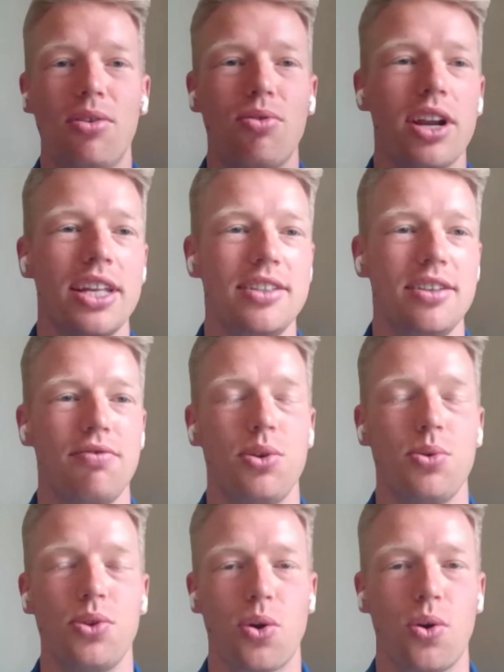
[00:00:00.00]
ready to
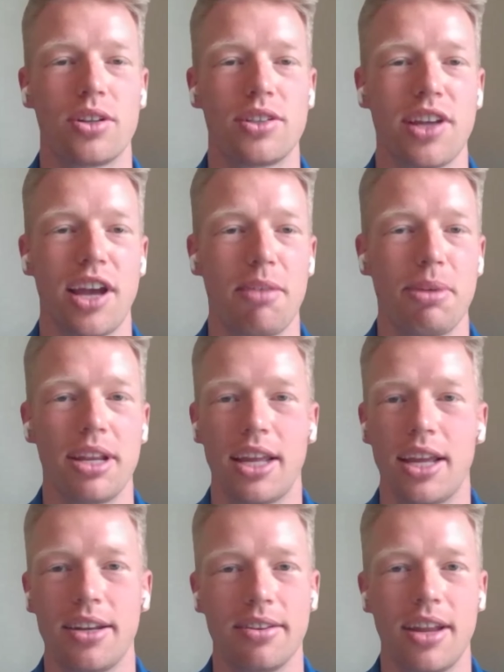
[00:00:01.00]
view your court assignment
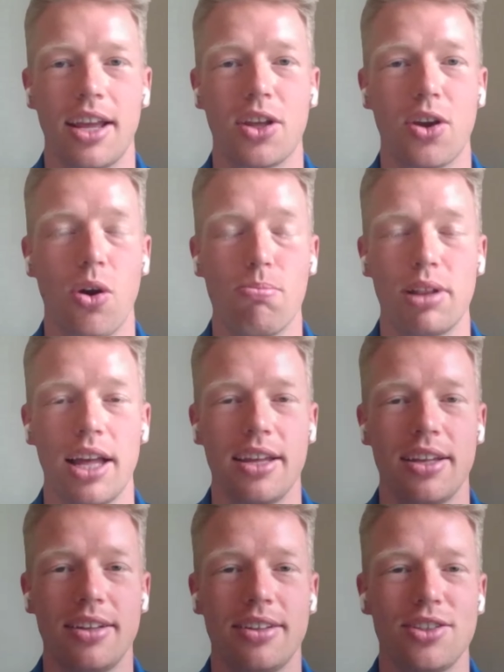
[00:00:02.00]
and go play.